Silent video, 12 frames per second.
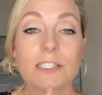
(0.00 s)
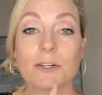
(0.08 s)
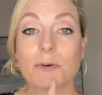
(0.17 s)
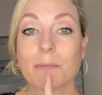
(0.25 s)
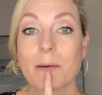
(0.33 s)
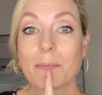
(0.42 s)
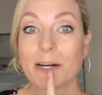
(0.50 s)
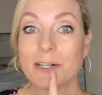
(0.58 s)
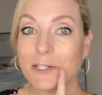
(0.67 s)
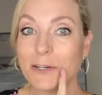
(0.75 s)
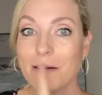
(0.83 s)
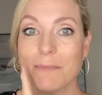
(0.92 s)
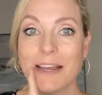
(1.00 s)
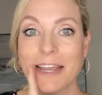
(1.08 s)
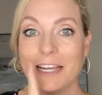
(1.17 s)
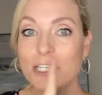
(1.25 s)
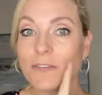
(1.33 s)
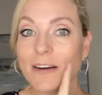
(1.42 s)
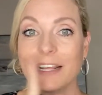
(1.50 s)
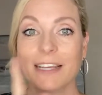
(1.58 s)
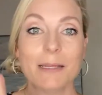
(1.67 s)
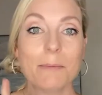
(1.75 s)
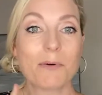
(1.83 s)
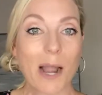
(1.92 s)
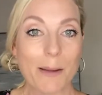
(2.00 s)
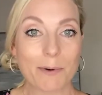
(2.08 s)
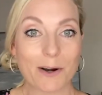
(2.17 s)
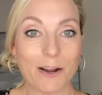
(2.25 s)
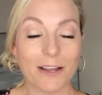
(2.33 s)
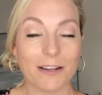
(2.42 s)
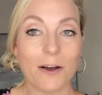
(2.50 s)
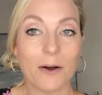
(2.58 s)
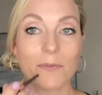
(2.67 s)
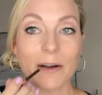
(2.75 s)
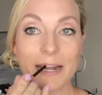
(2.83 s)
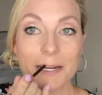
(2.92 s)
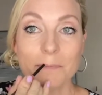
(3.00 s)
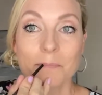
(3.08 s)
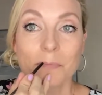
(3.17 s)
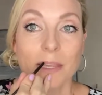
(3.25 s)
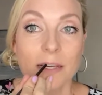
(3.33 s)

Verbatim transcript: So remember, I do have my Age Fighting Lip Primer on already.